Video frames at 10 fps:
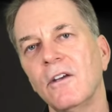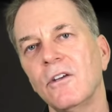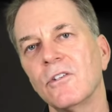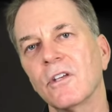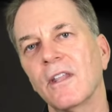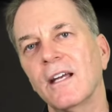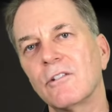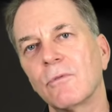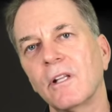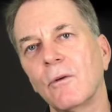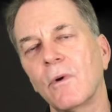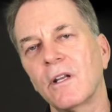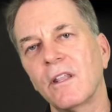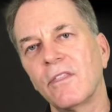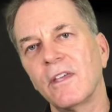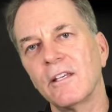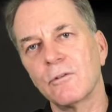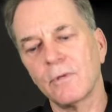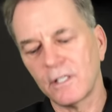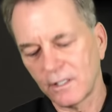So that's really one of the things
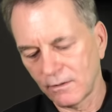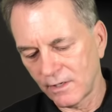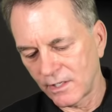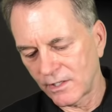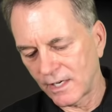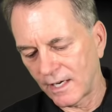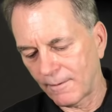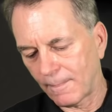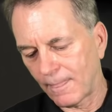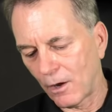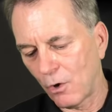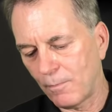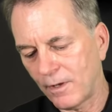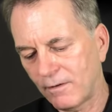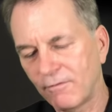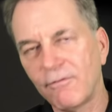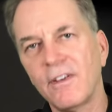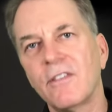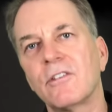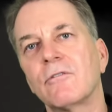we do is open
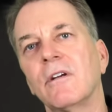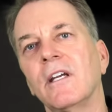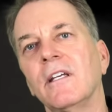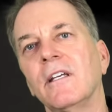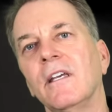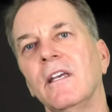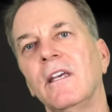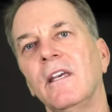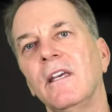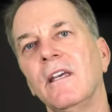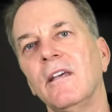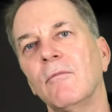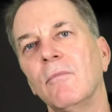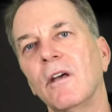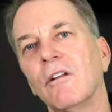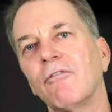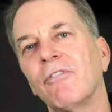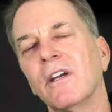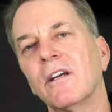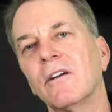fifth string, middle
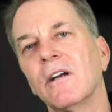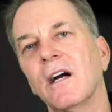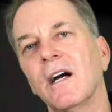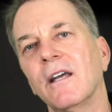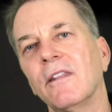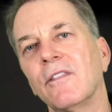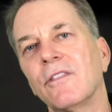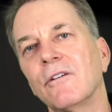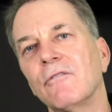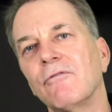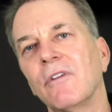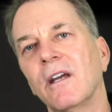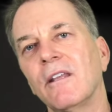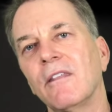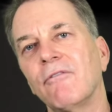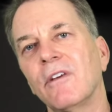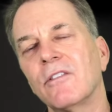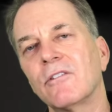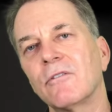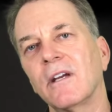finger on the third fret of the fifth
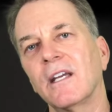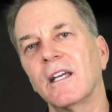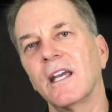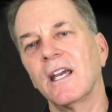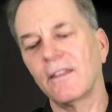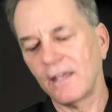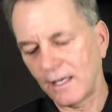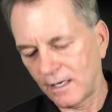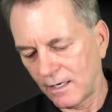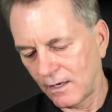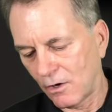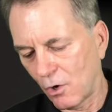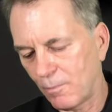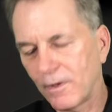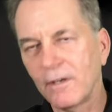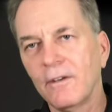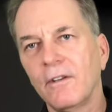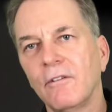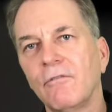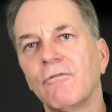string, and then open
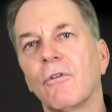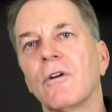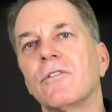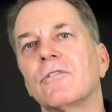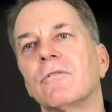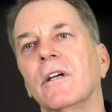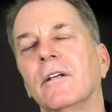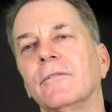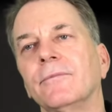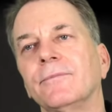fourth string.